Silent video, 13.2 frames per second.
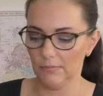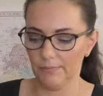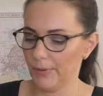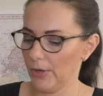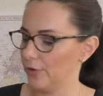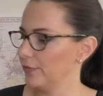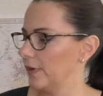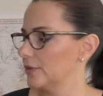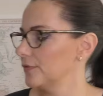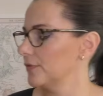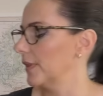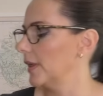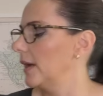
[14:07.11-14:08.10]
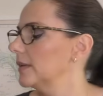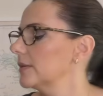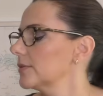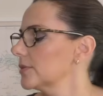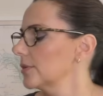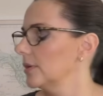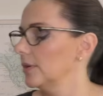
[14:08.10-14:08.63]
Perfect for that.
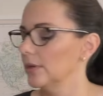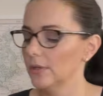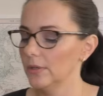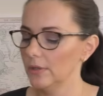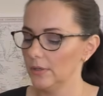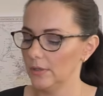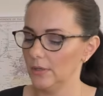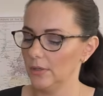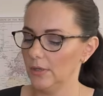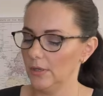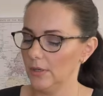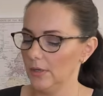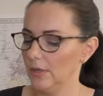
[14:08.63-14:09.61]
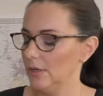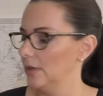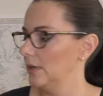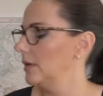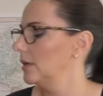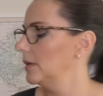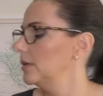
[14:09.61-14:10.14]
So
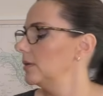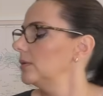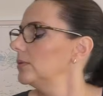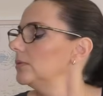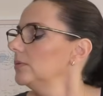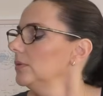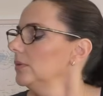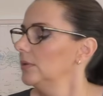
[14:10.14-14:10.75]
ooh.